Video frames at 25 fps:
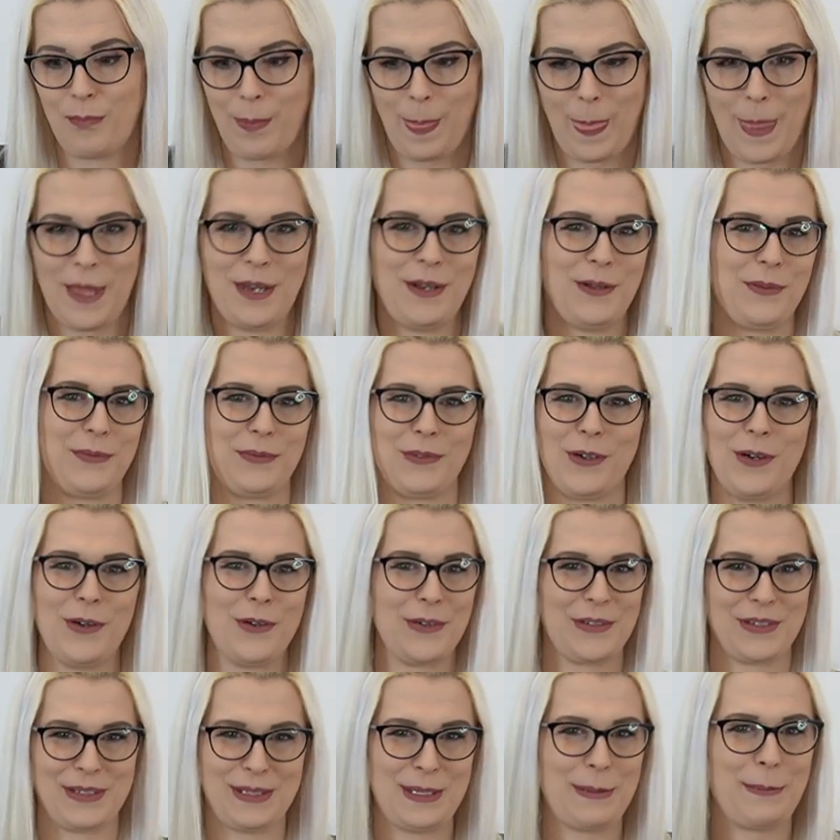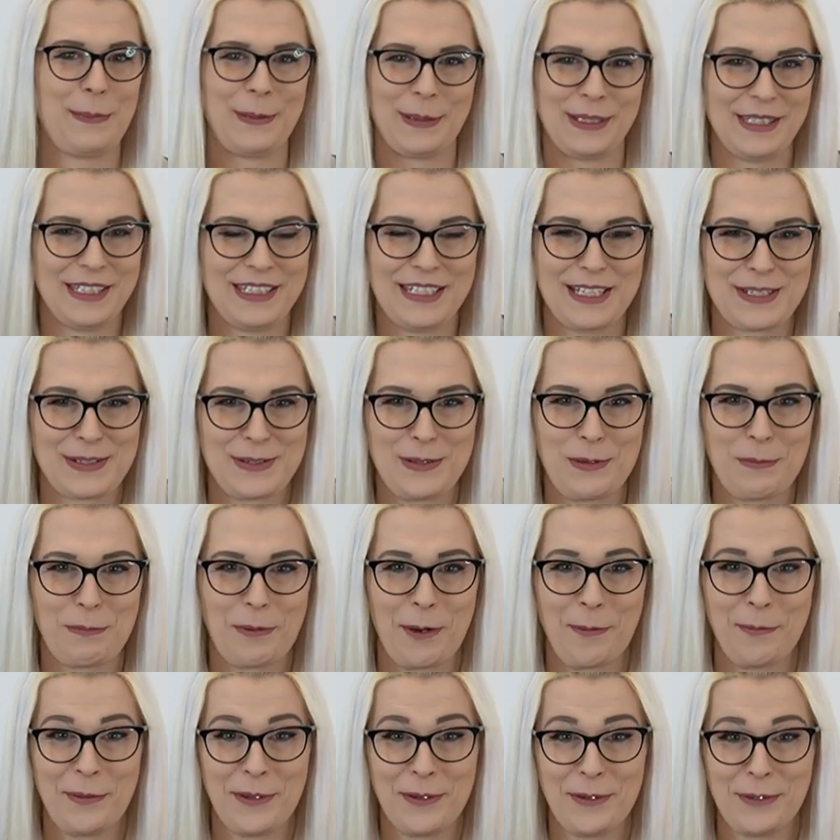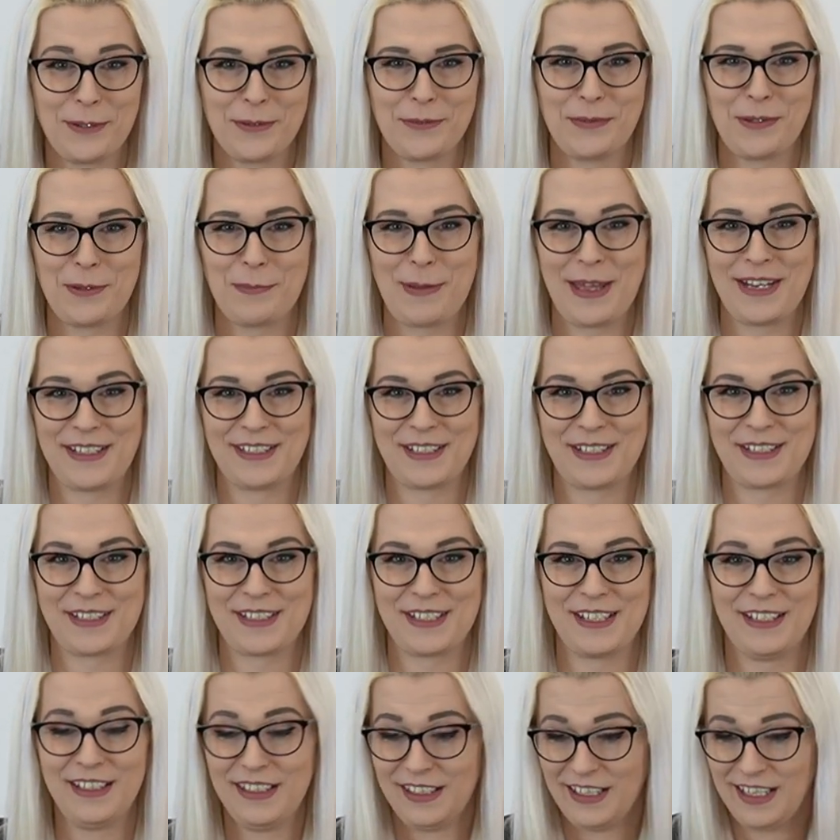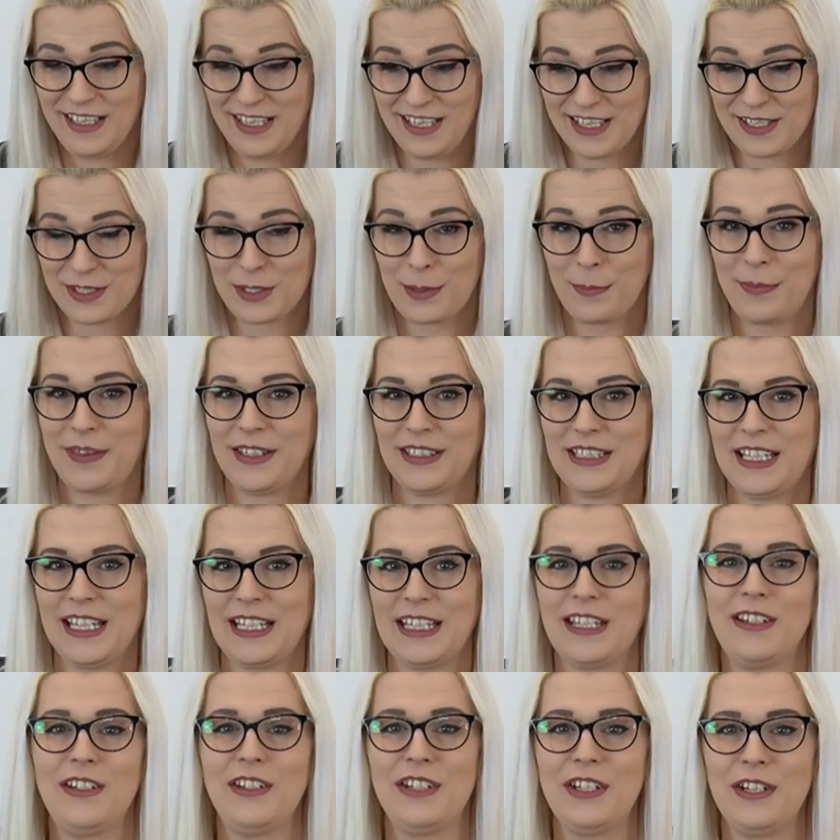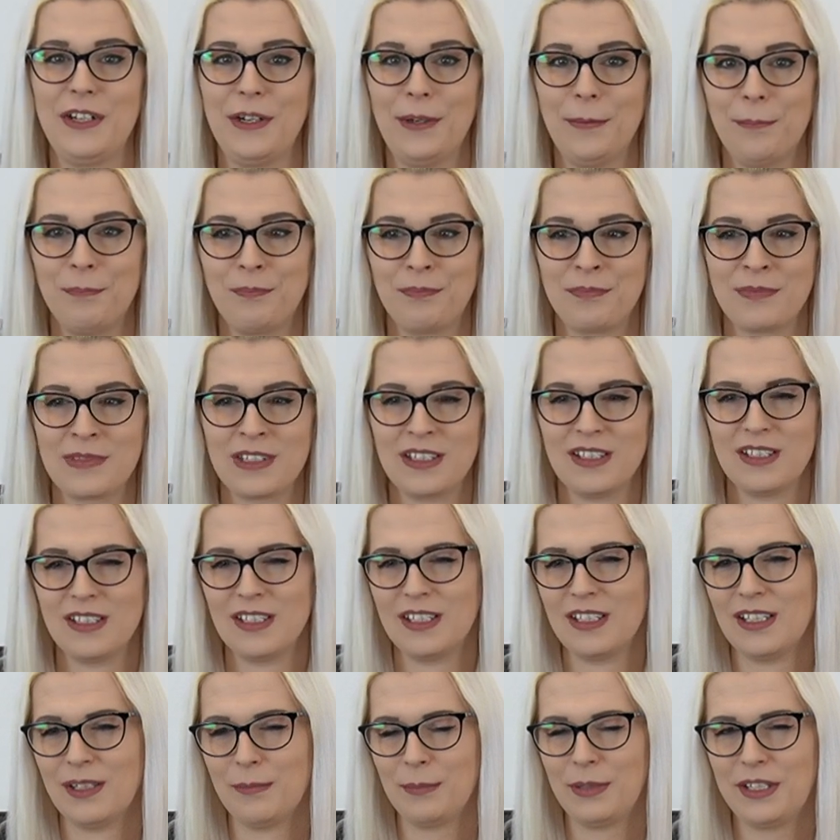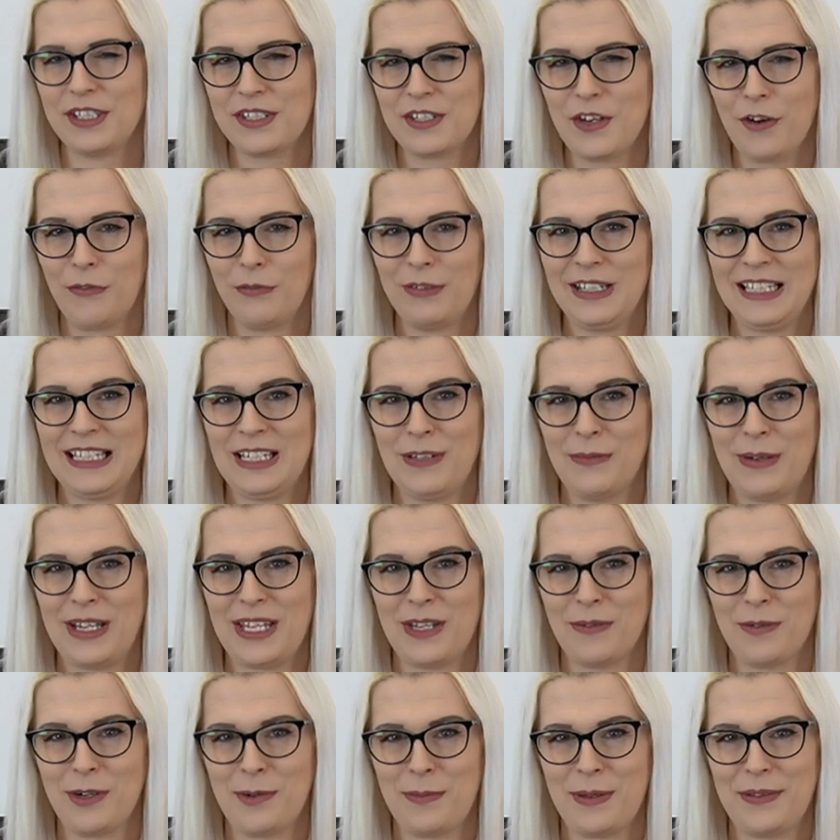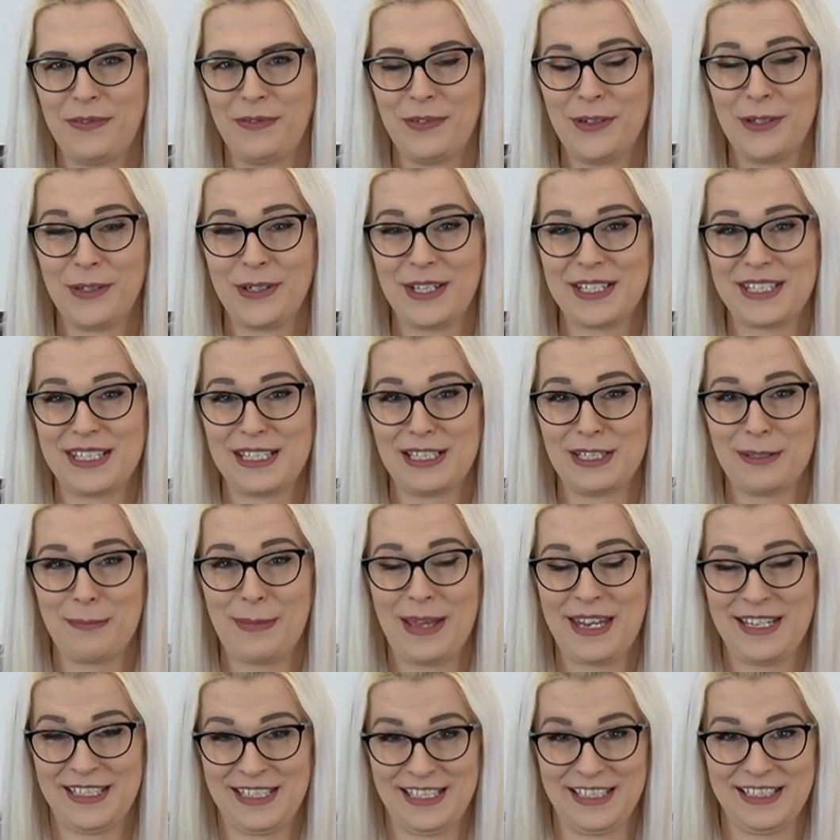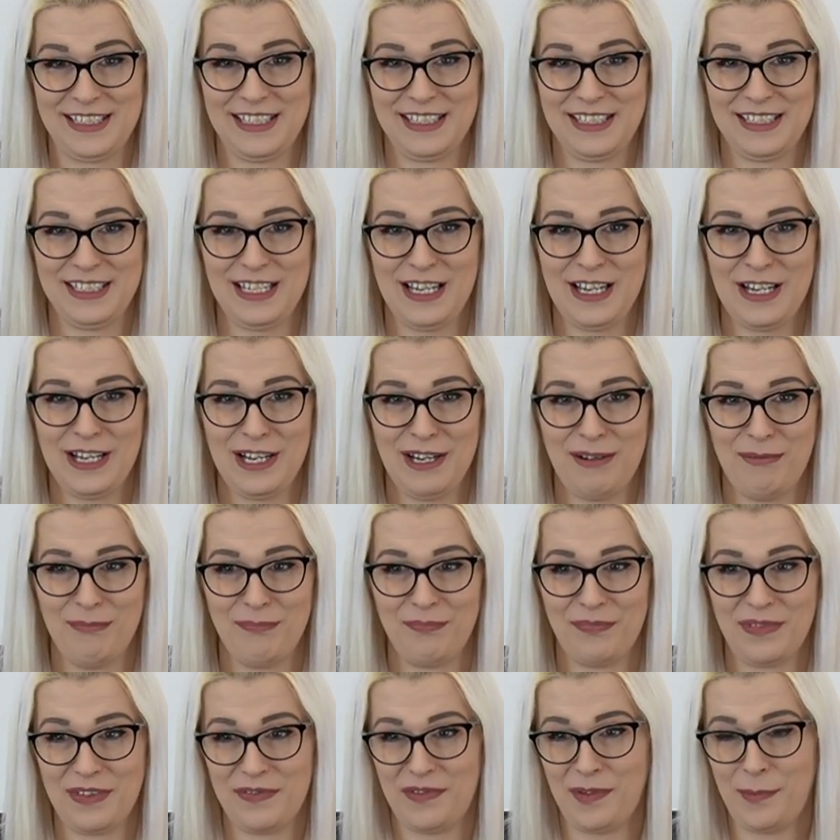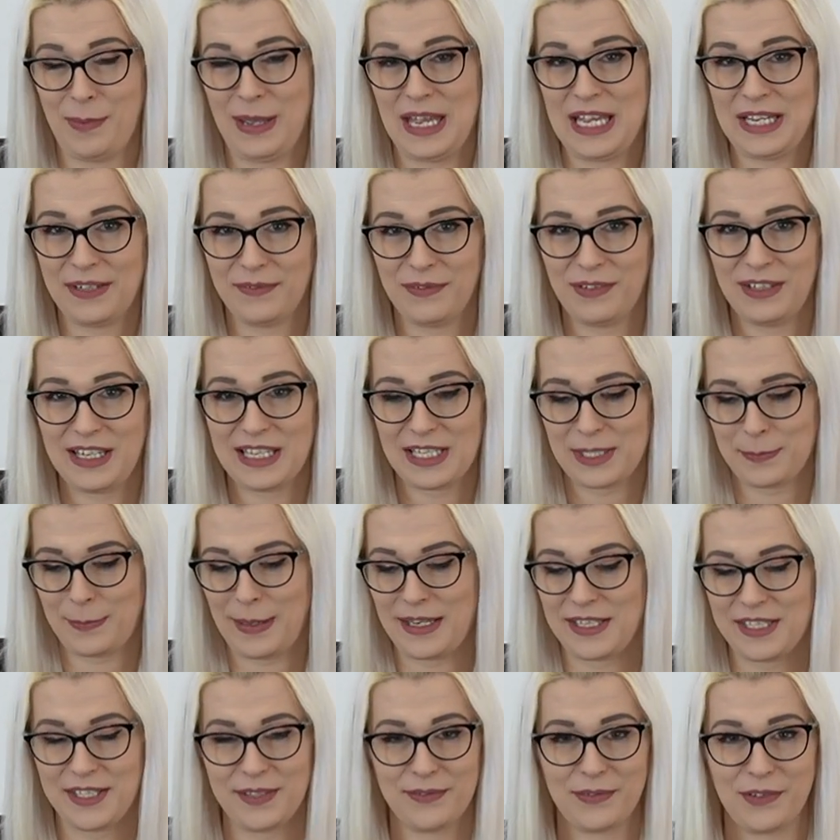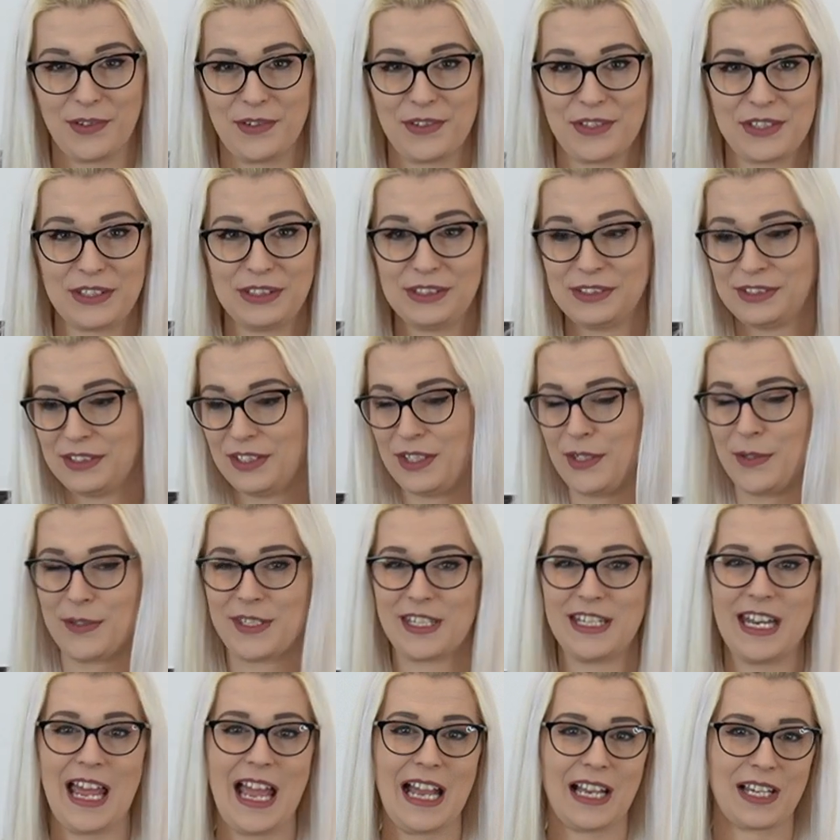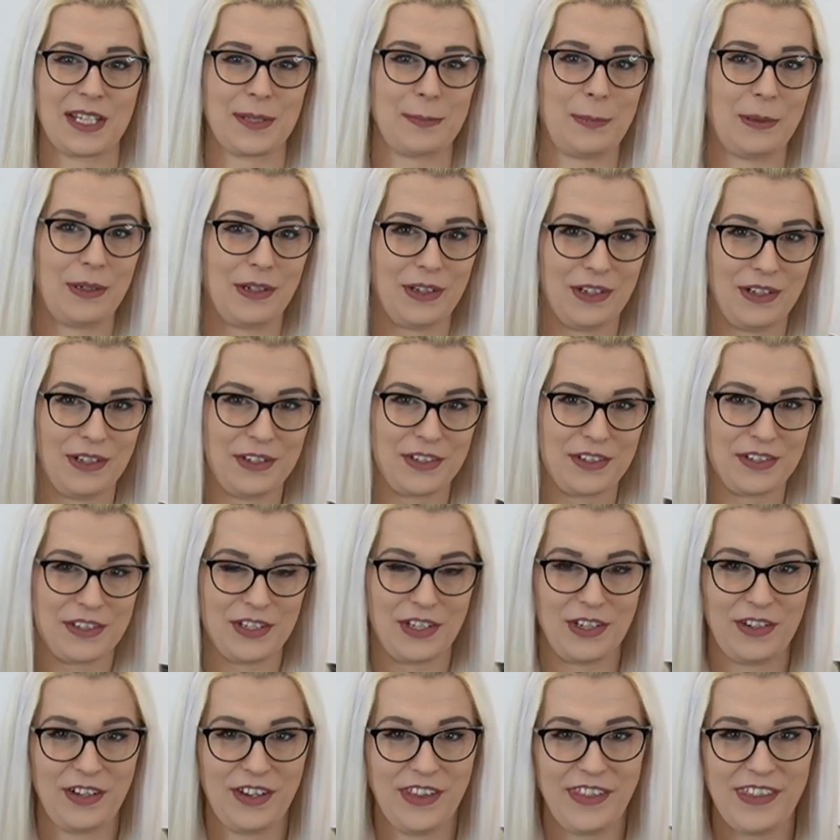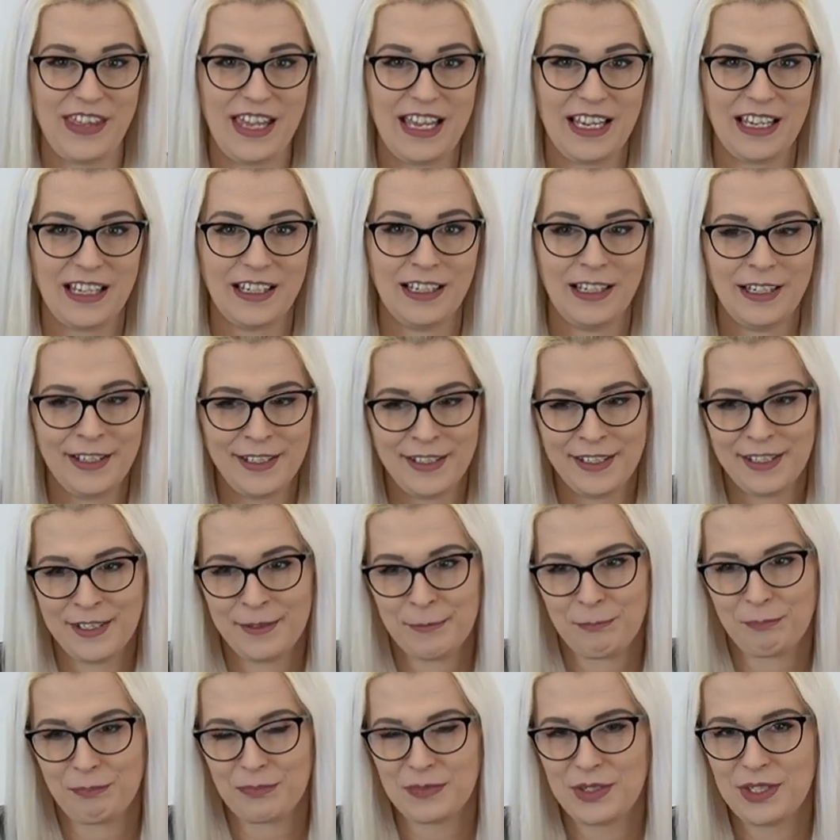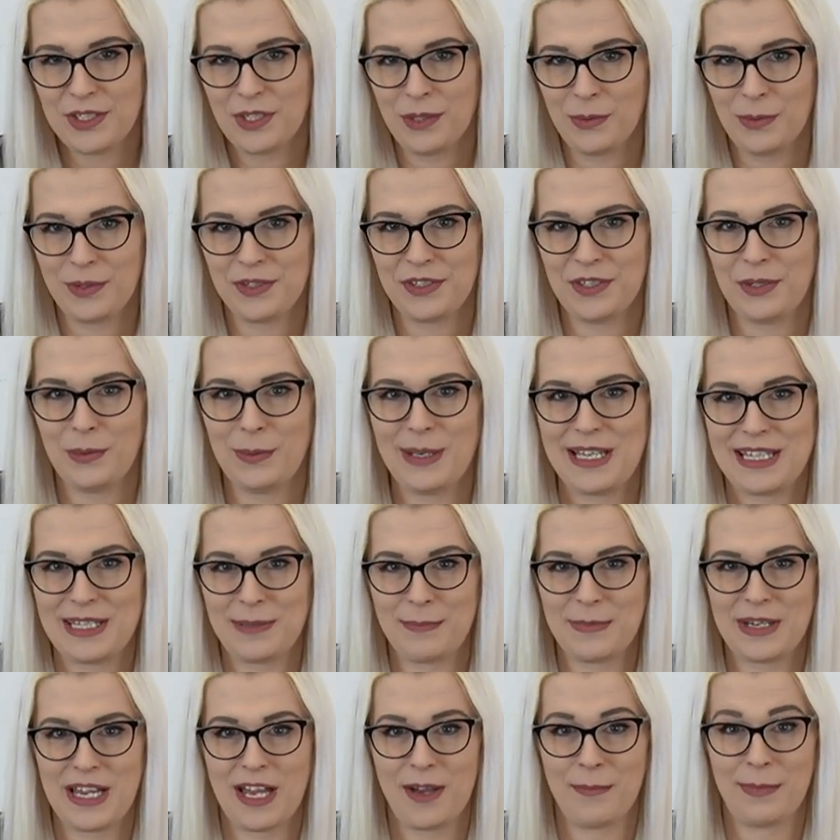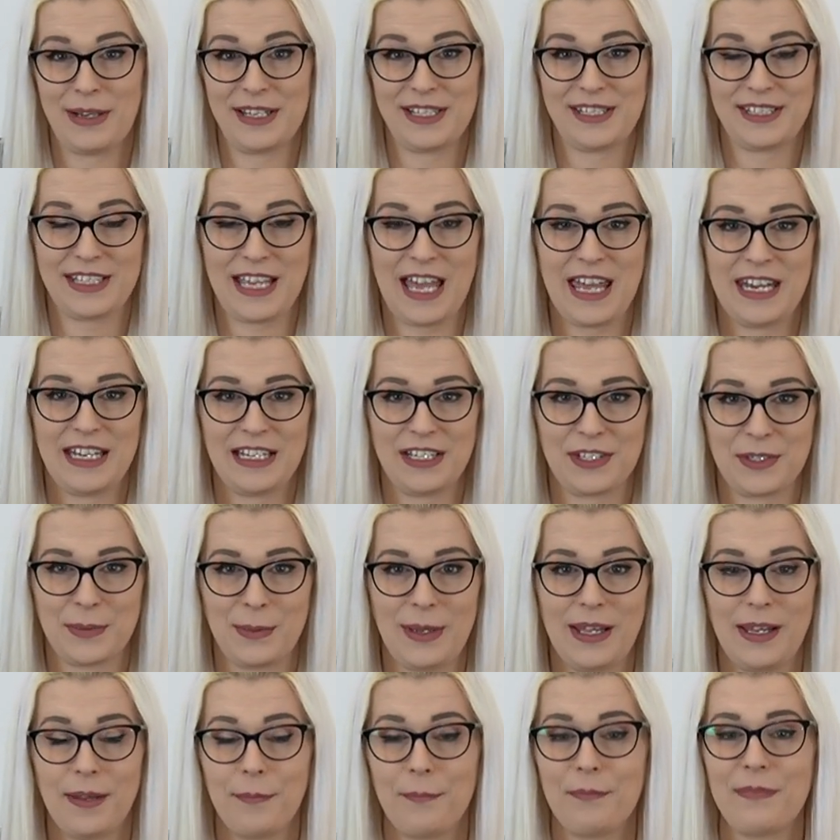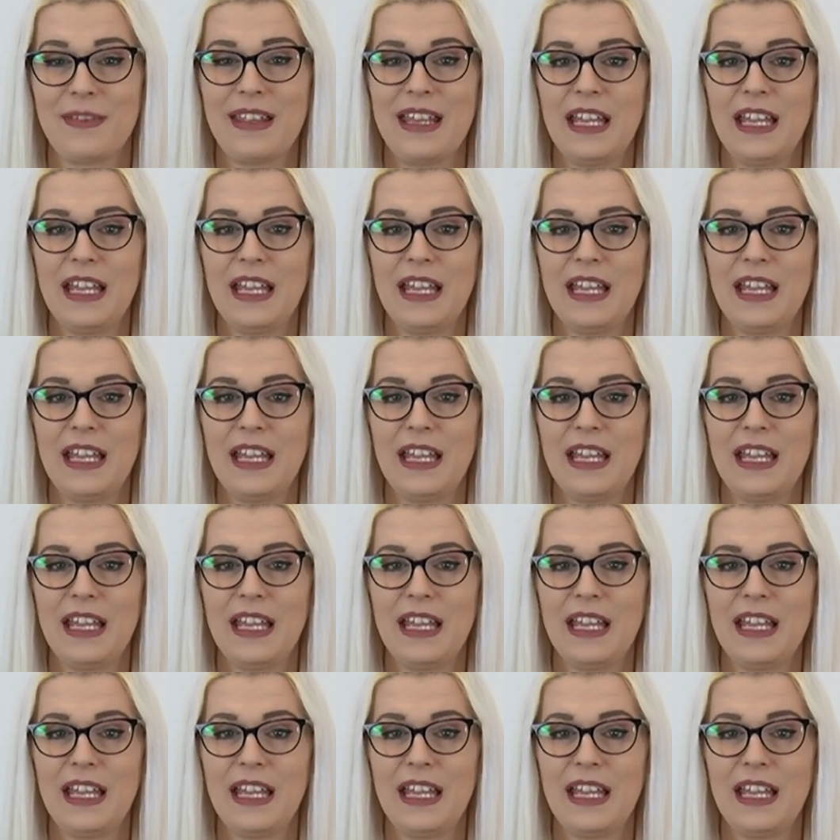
And of course, typically that's no problem at all for the pen tester, something they can do. But it's not really where you want to be focusing the pen tester's time. If you're paying for an expensive consultant who's an expert at a certain thing, you don't want to wear them down by scanning as well.